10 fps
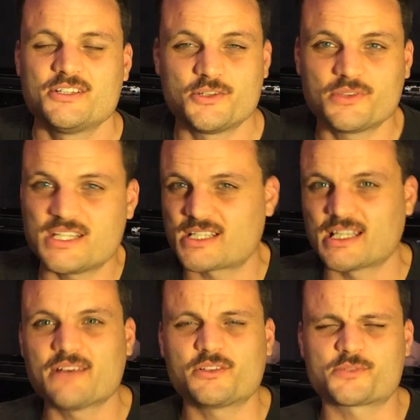do these
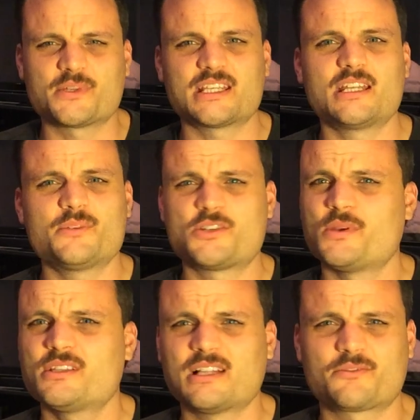levels, but then in
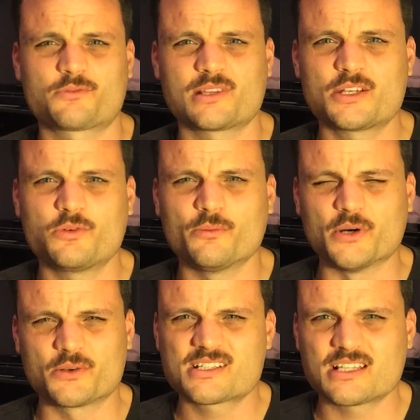between they'll have really cool
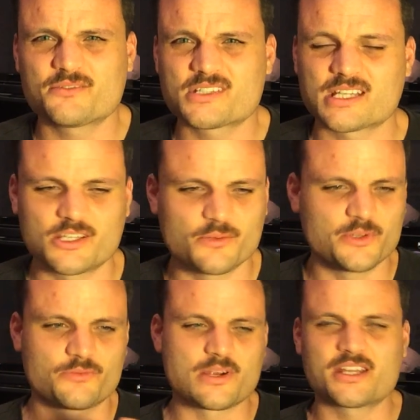bonus levels. Like you'll
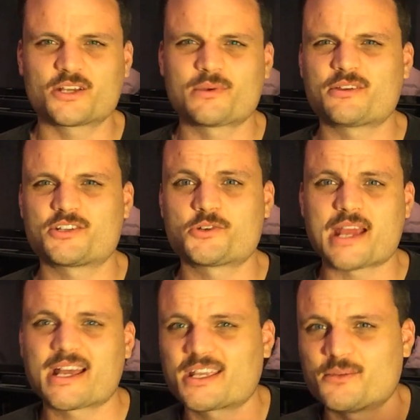be running around a
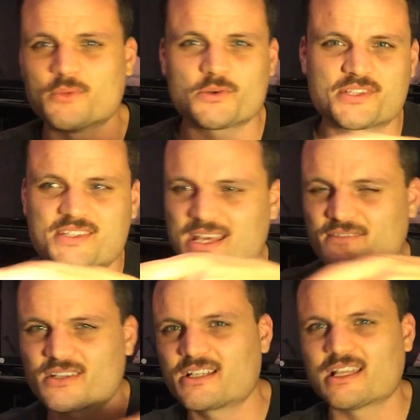track in mode
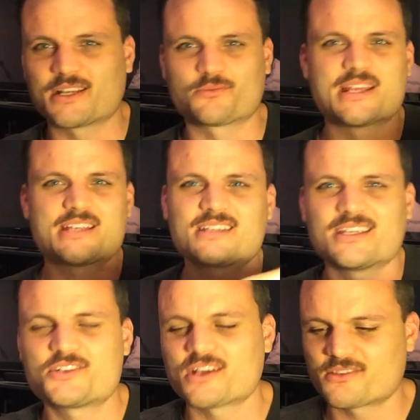7, like racing
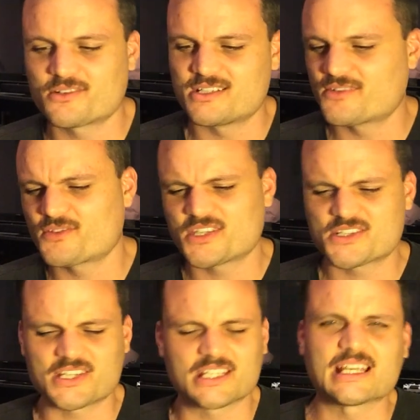each other and different
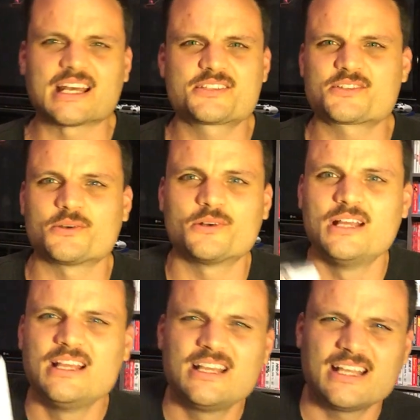things like that. So
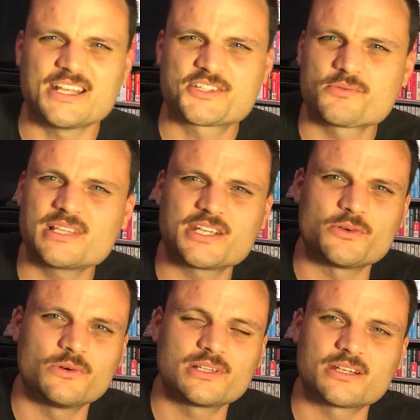it's really
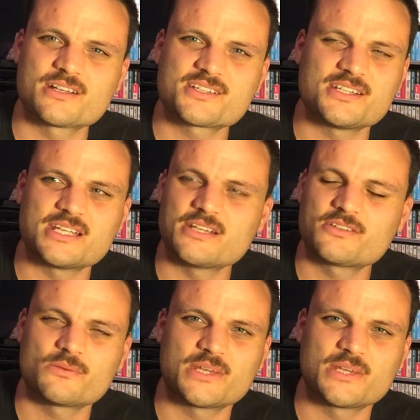cool, and honestly, Taito